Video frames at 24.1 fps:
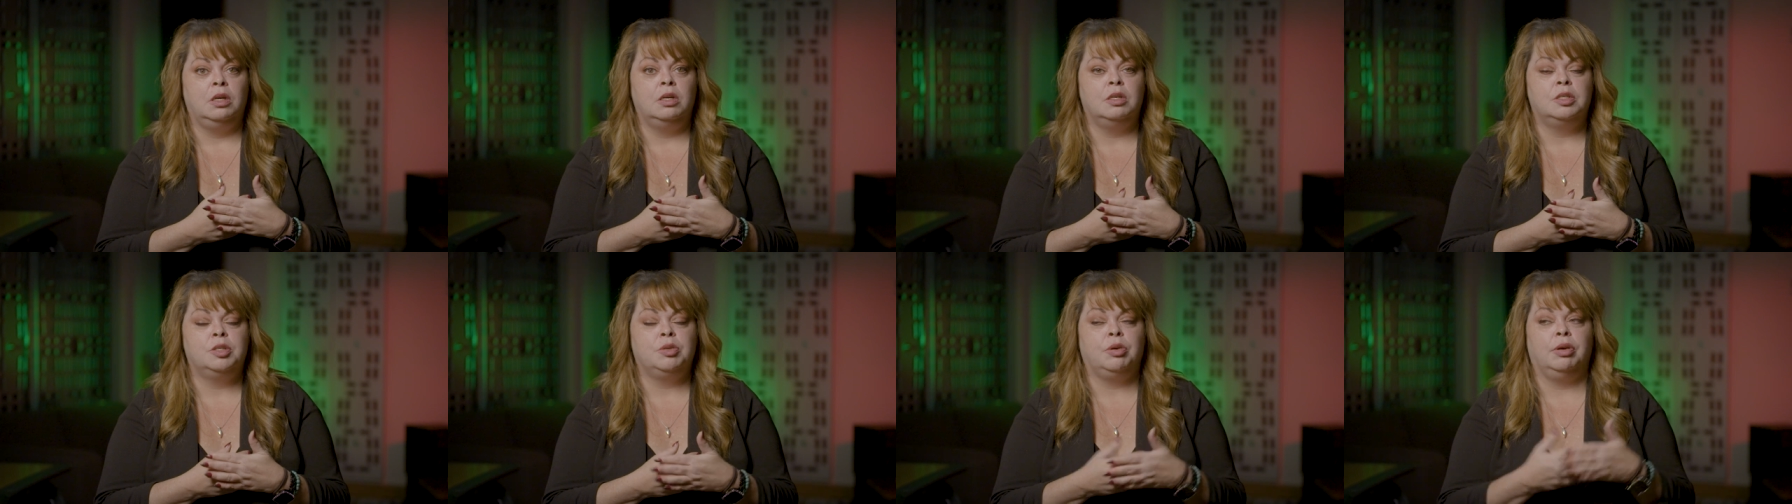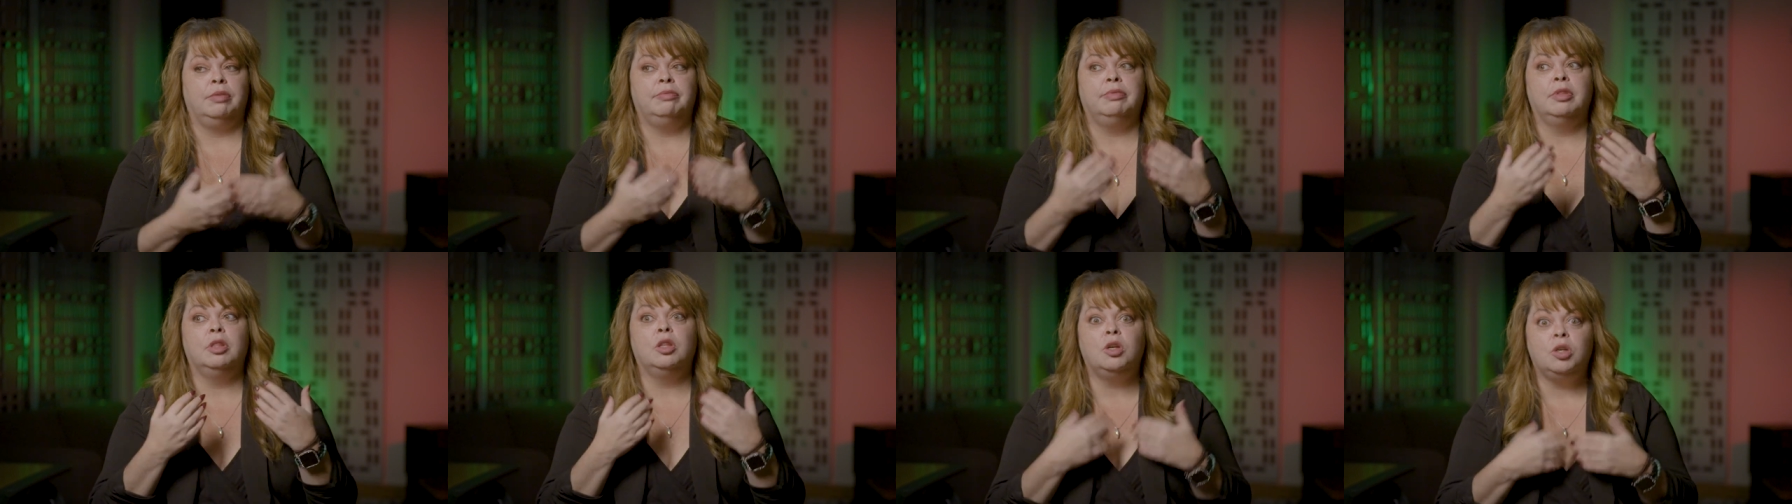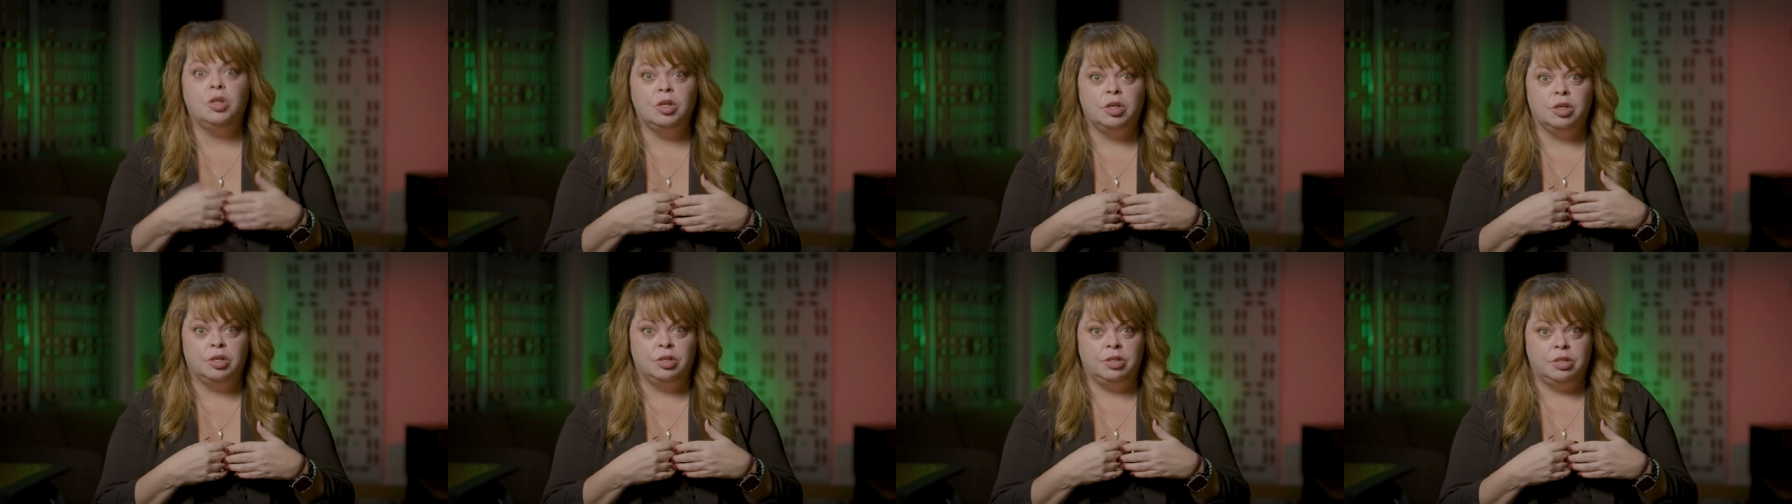So I've
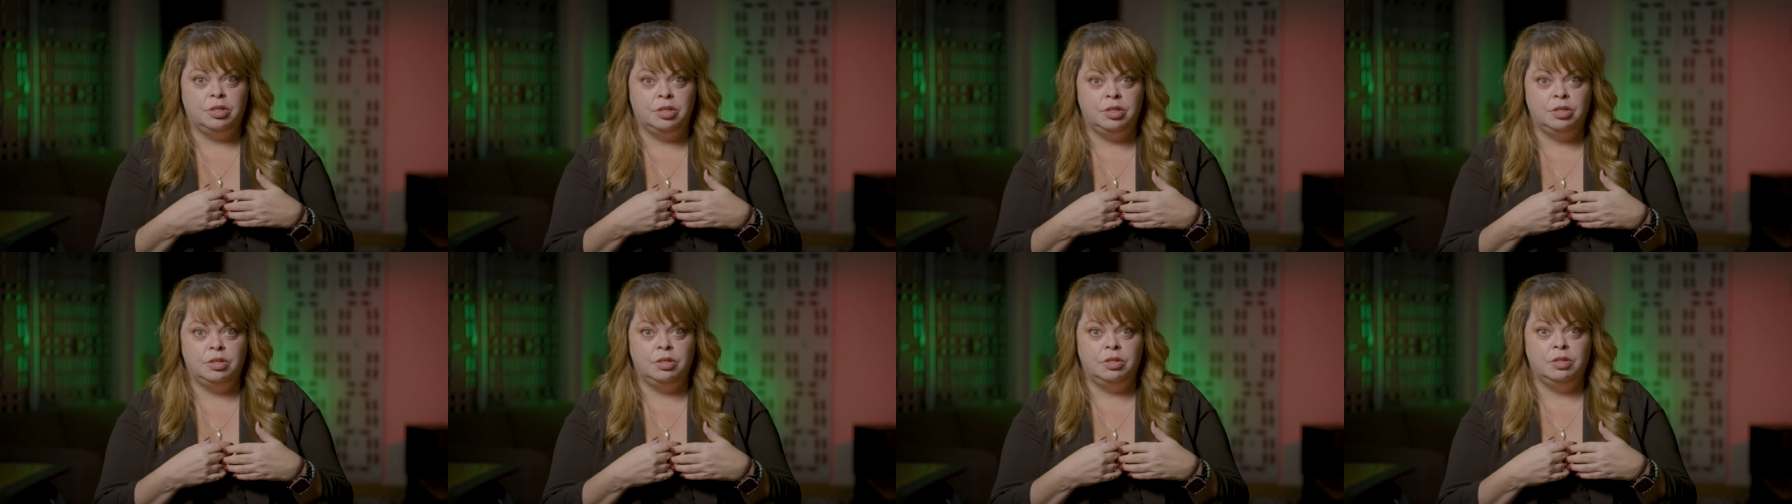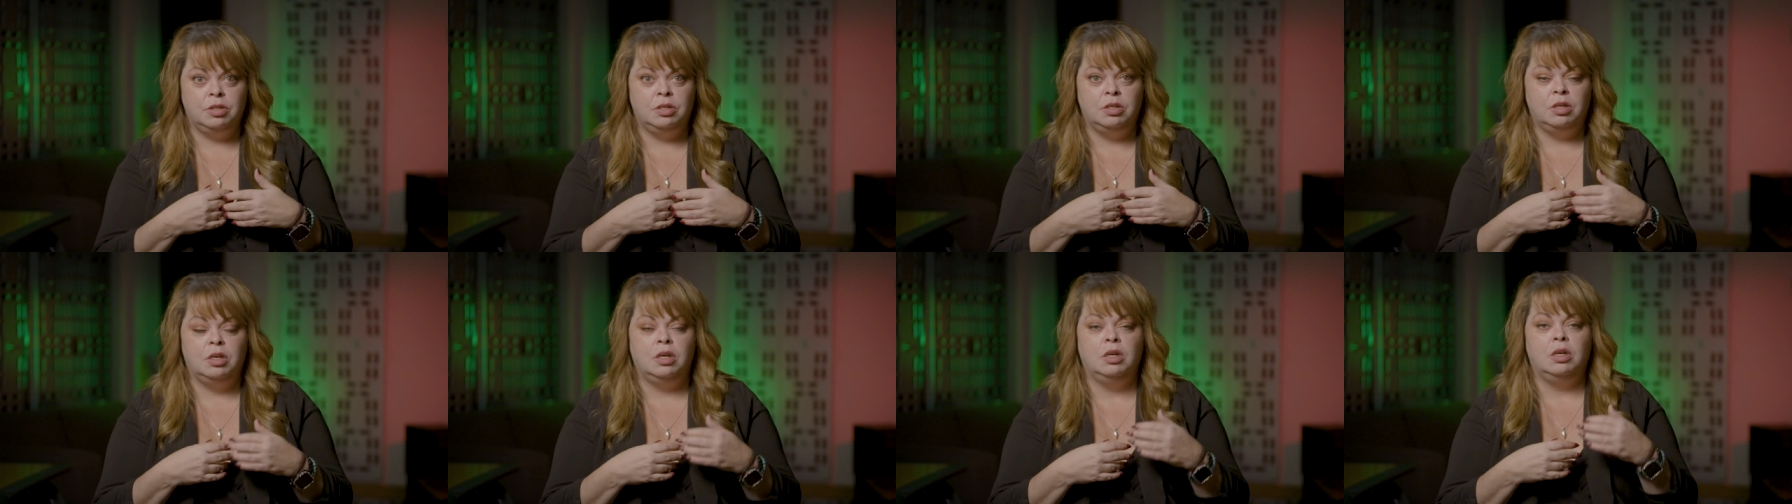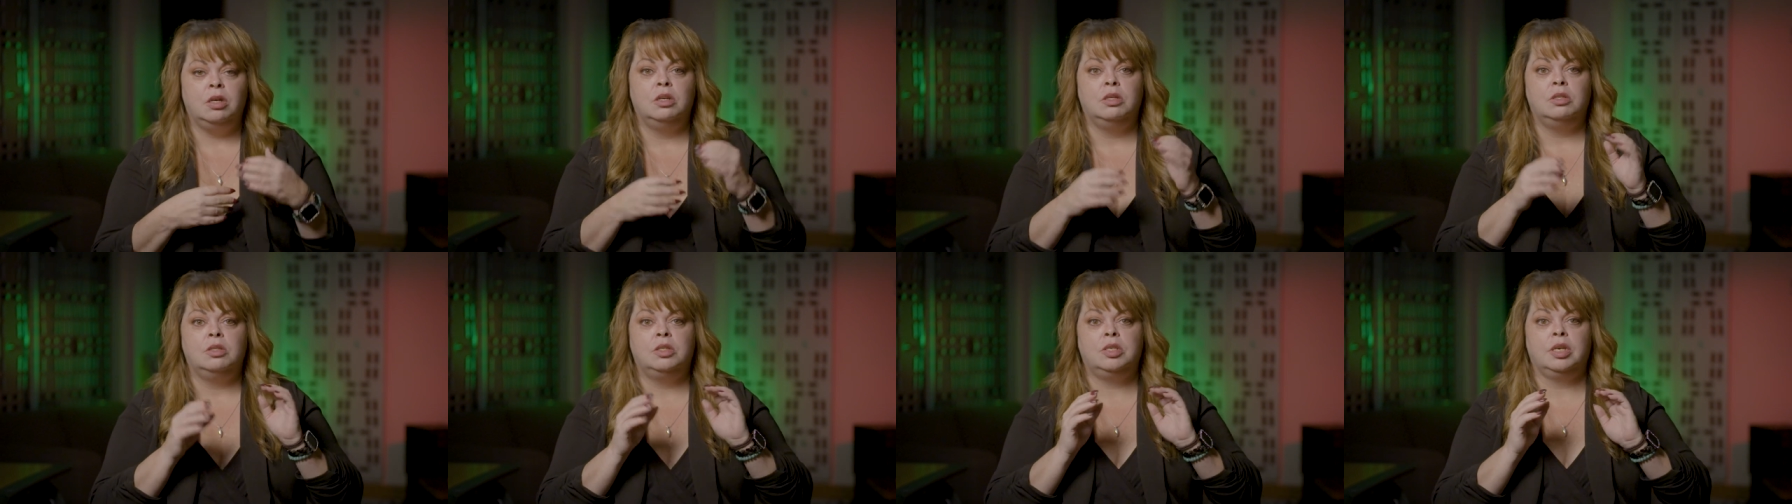learned
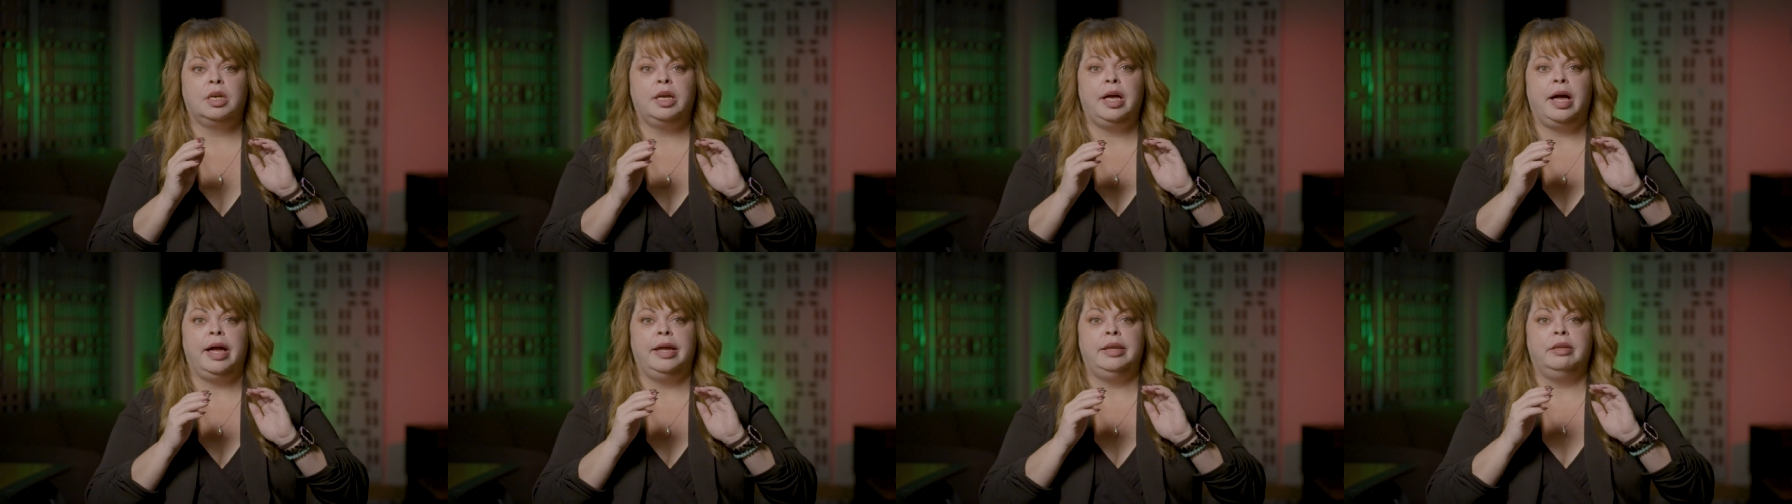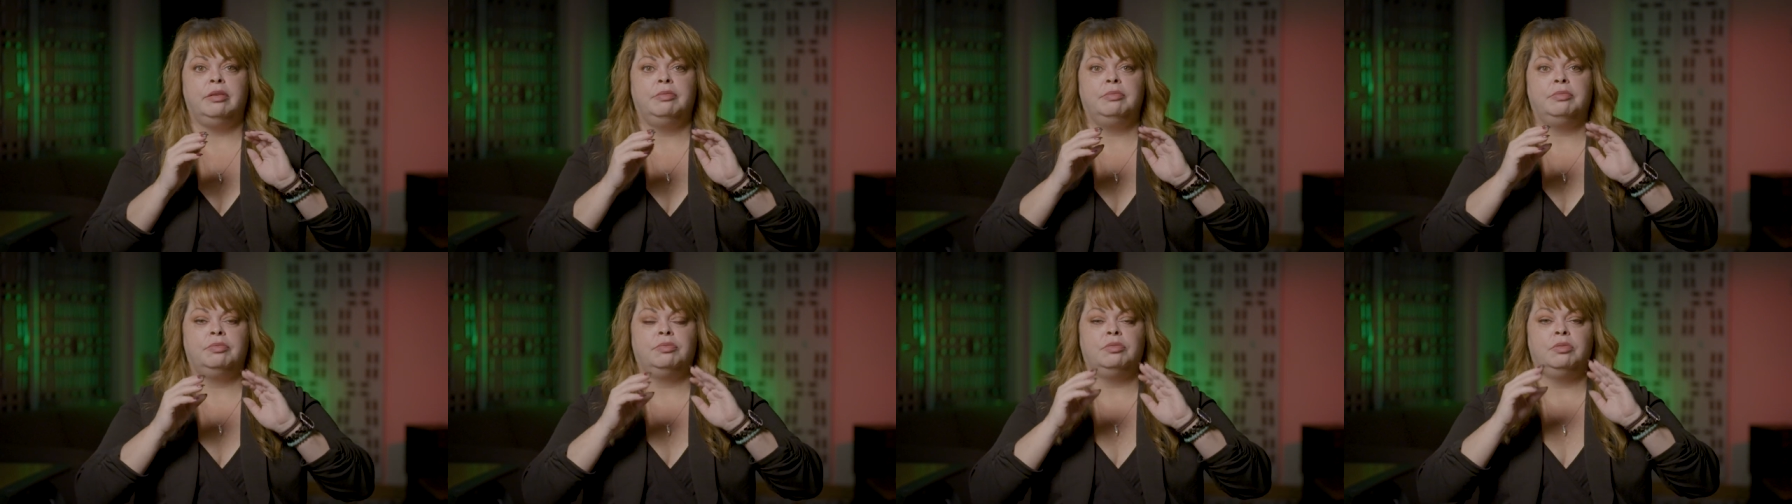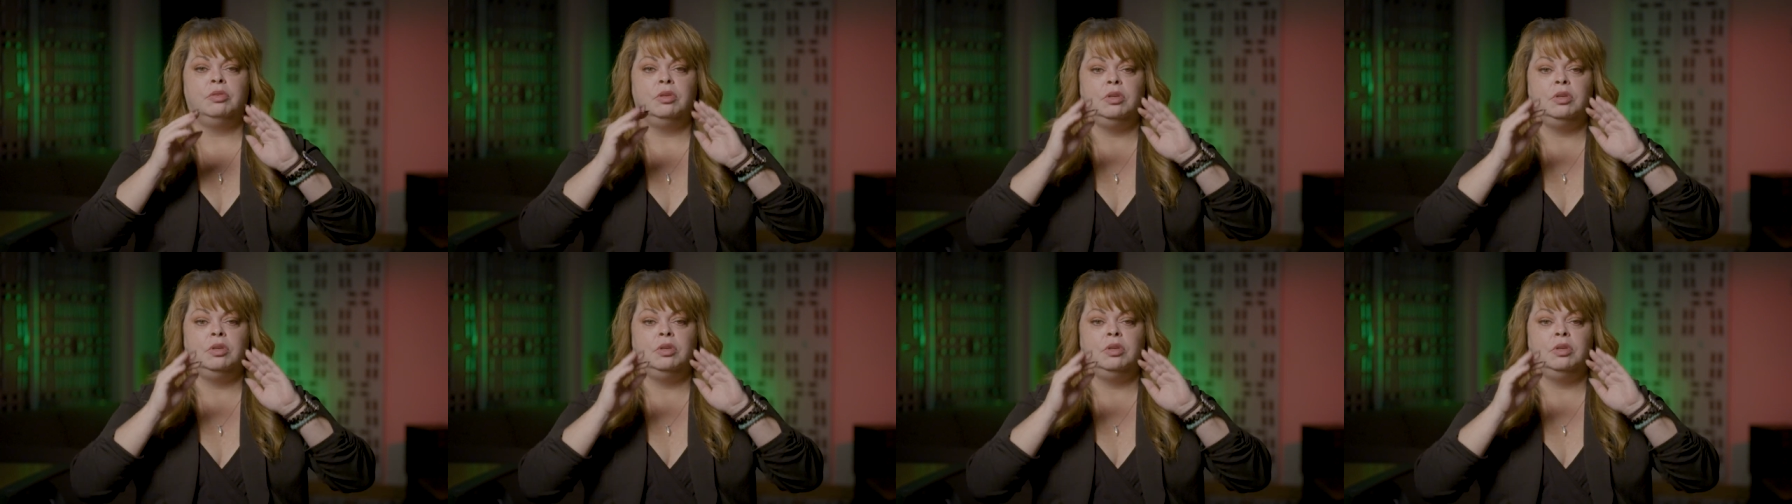to kind of